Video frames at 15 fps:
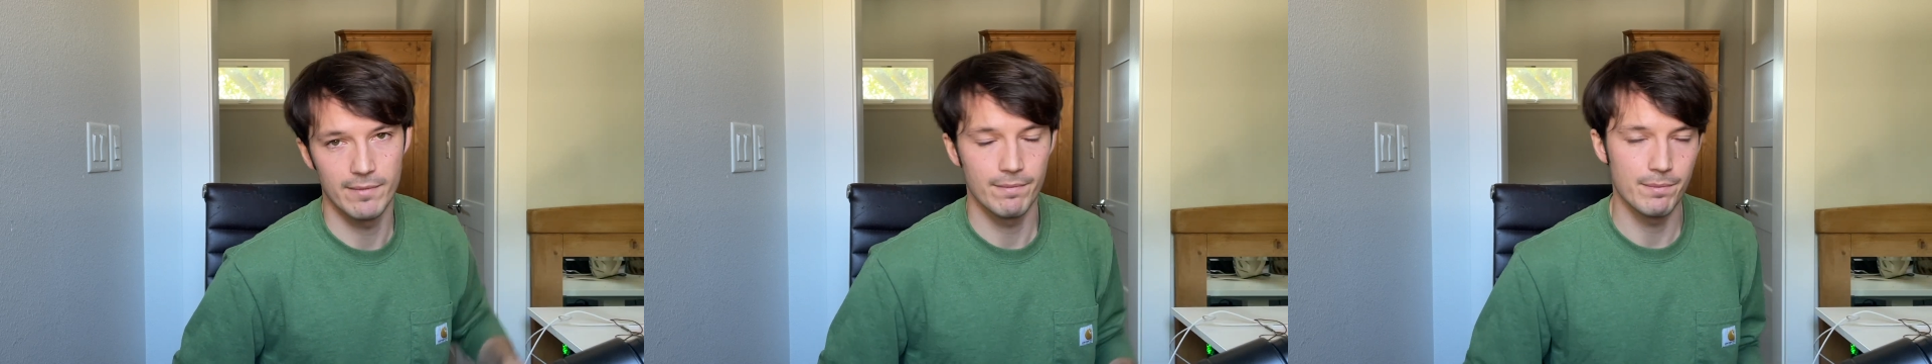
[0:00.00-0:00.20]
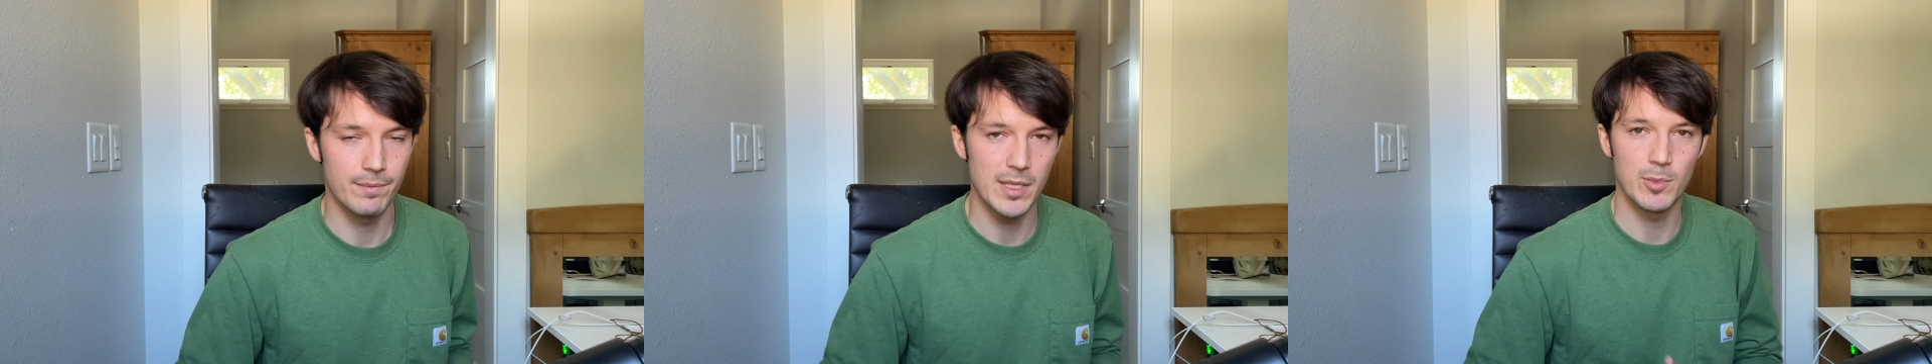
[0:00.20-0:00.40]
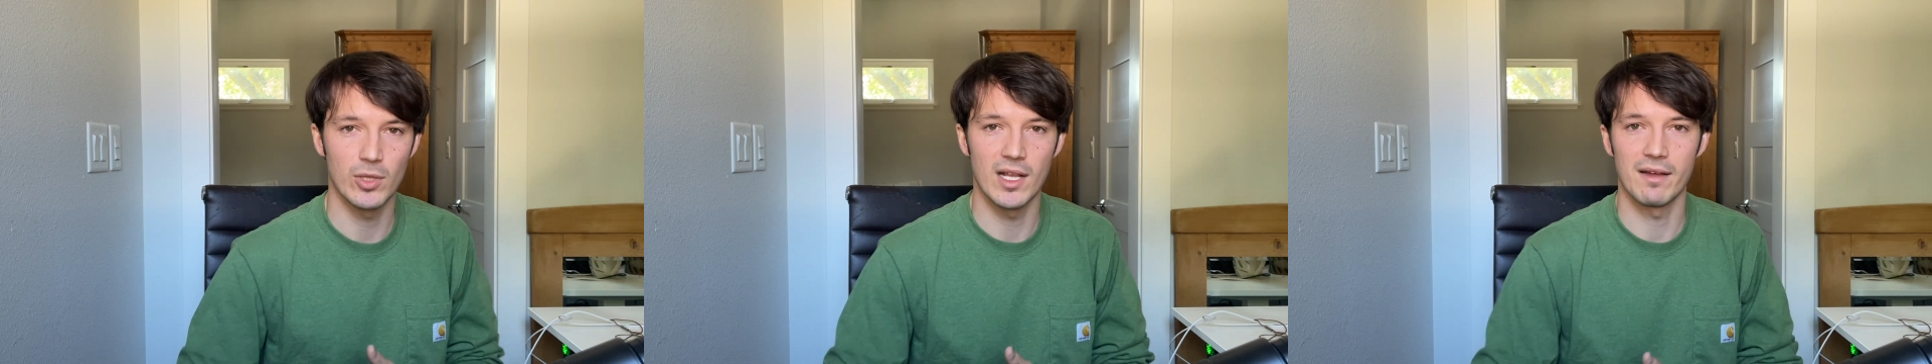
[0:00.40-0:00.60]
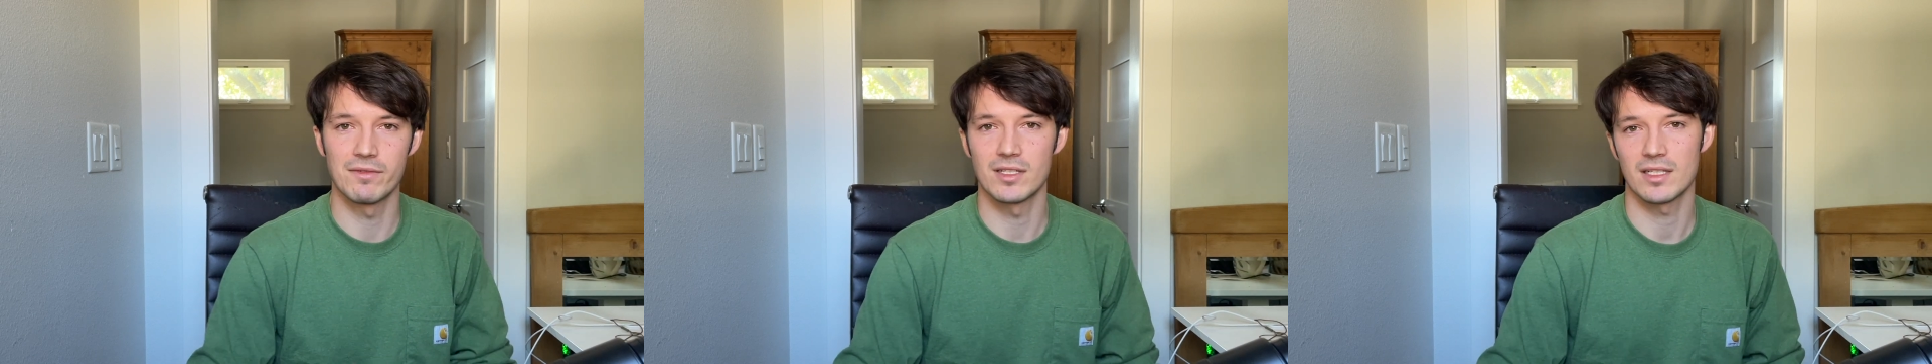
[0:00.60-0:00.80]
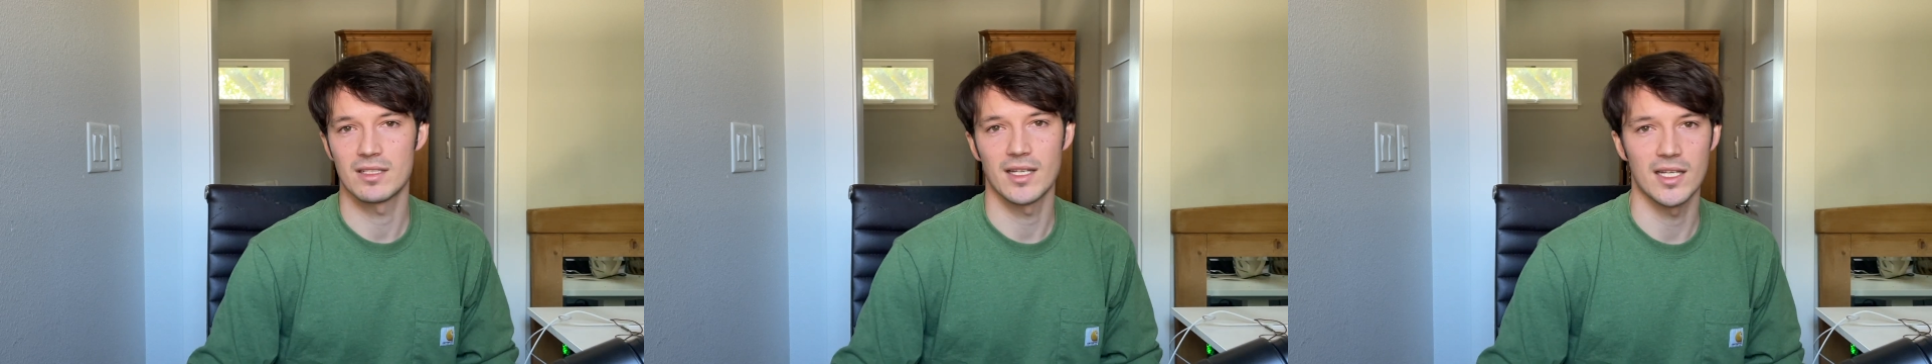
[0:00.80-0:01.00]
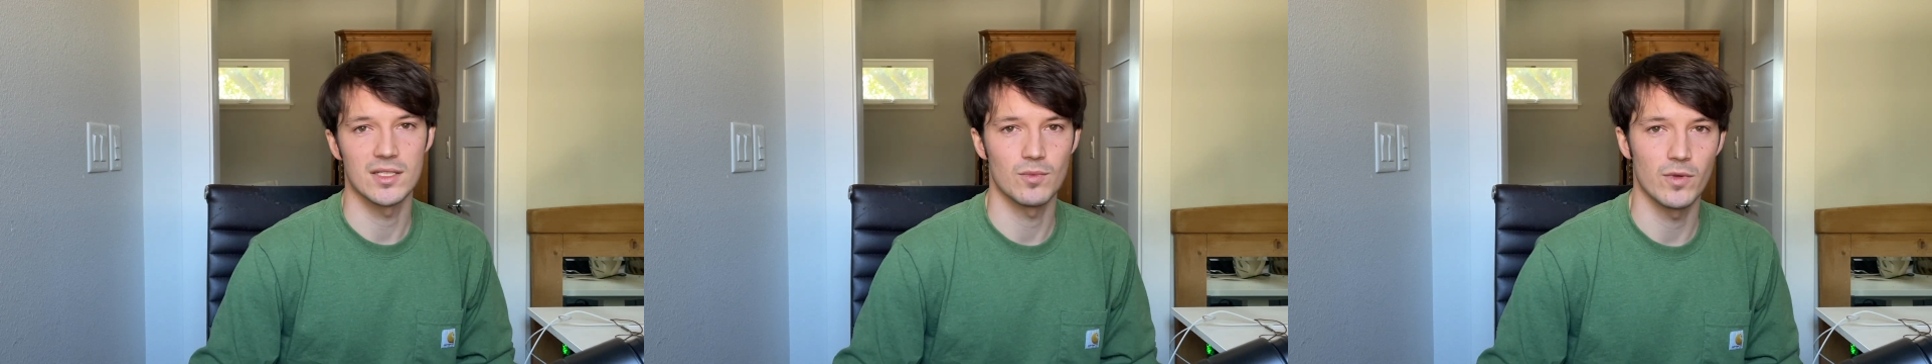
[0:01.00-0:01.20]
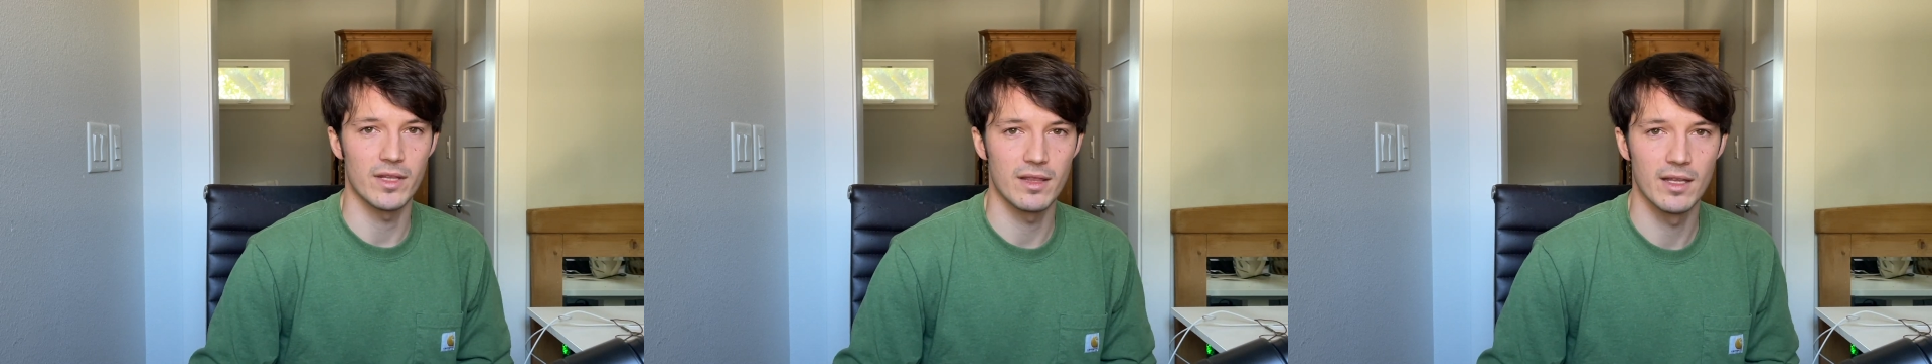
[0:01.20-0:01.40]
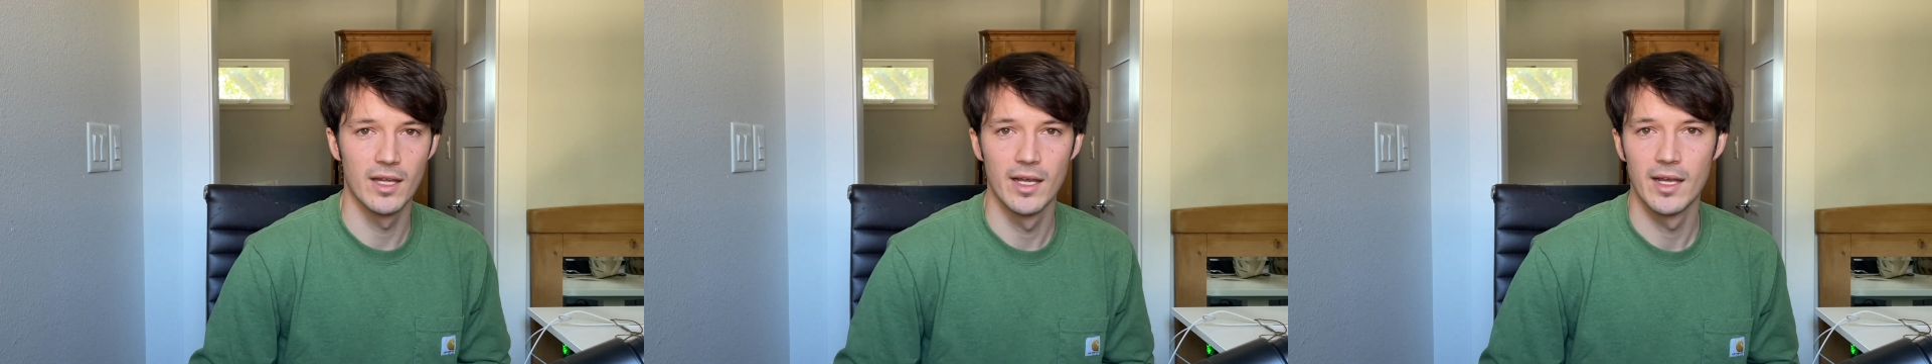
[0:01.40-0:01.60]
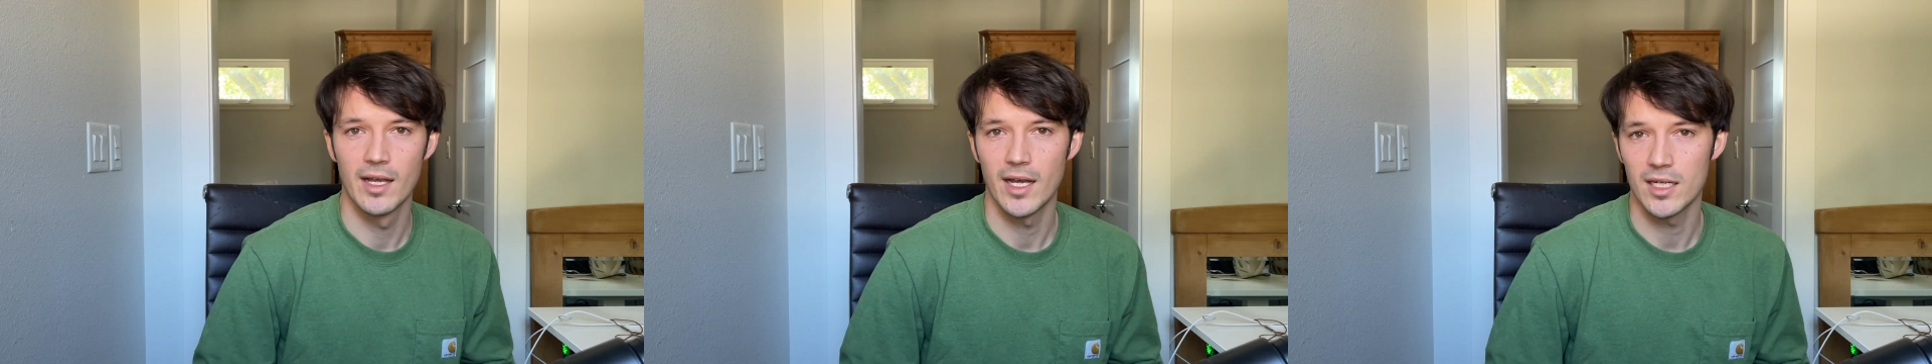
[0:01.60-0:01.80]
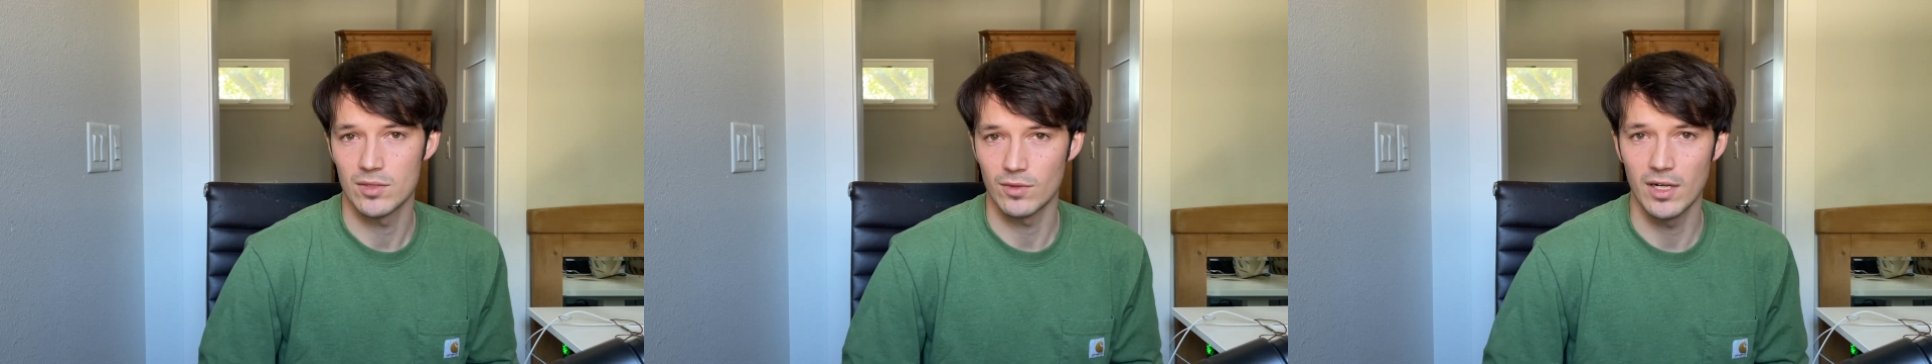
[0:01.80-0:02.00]
People have success with
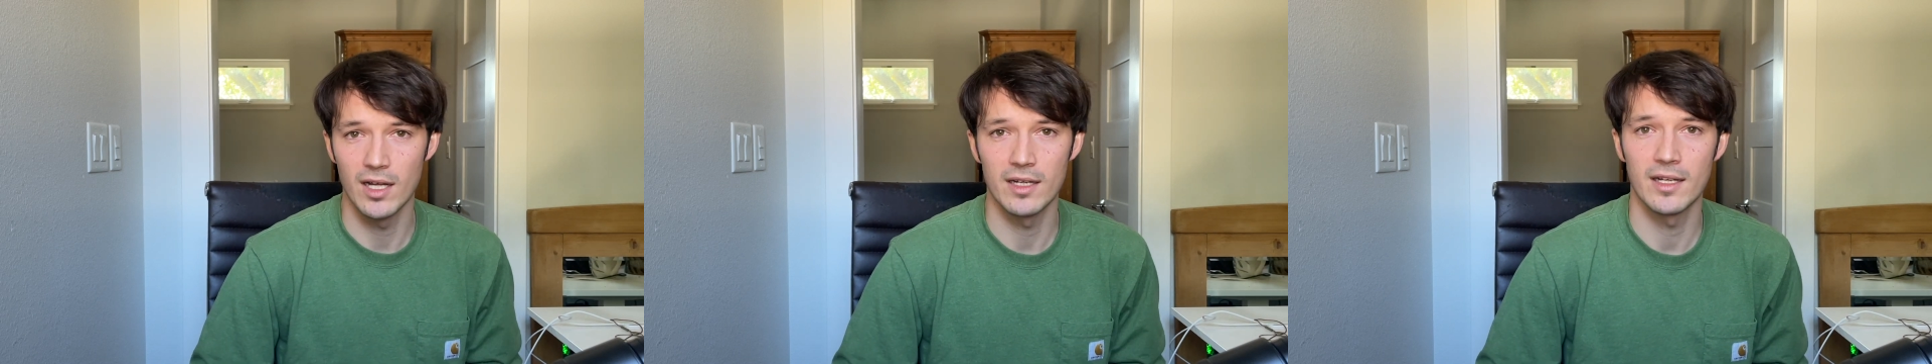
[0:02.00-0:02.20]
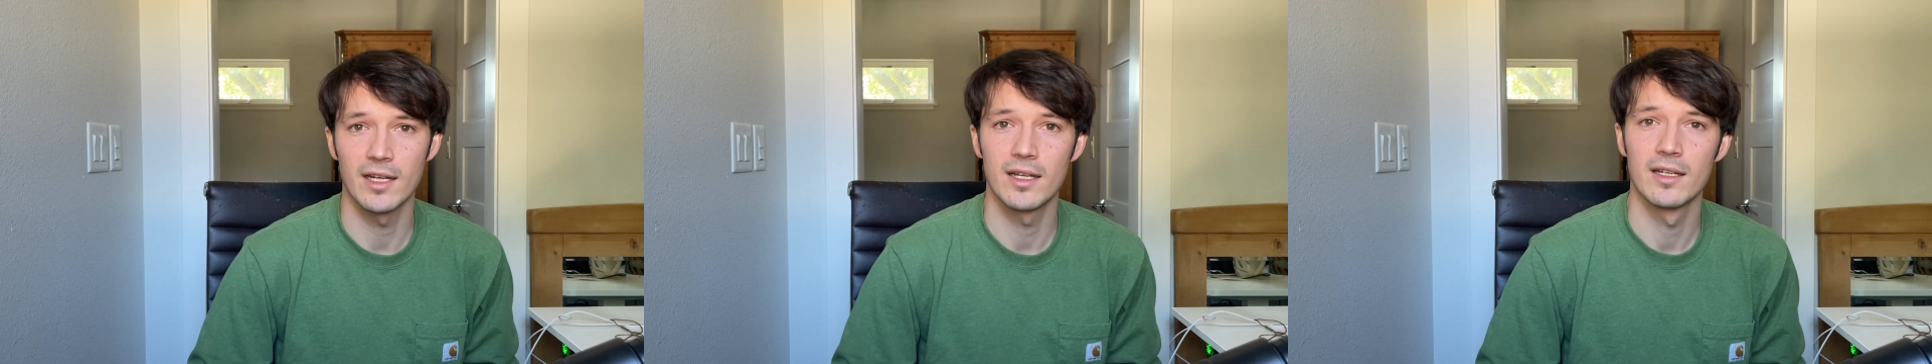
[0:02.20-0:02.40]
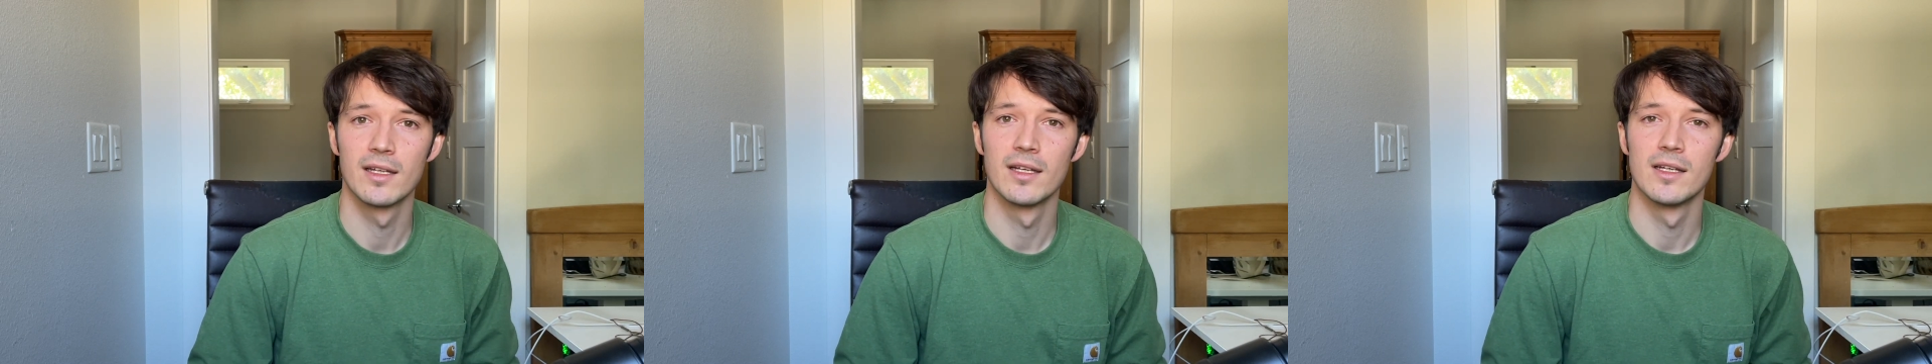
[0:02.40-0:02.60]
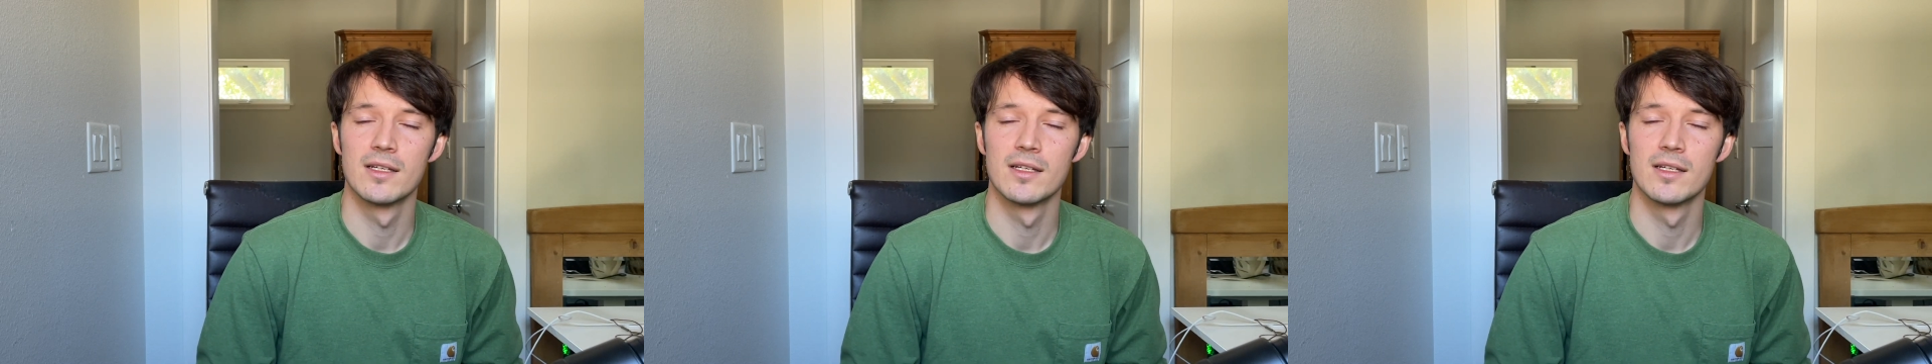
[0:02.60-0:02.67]
ashwagandha.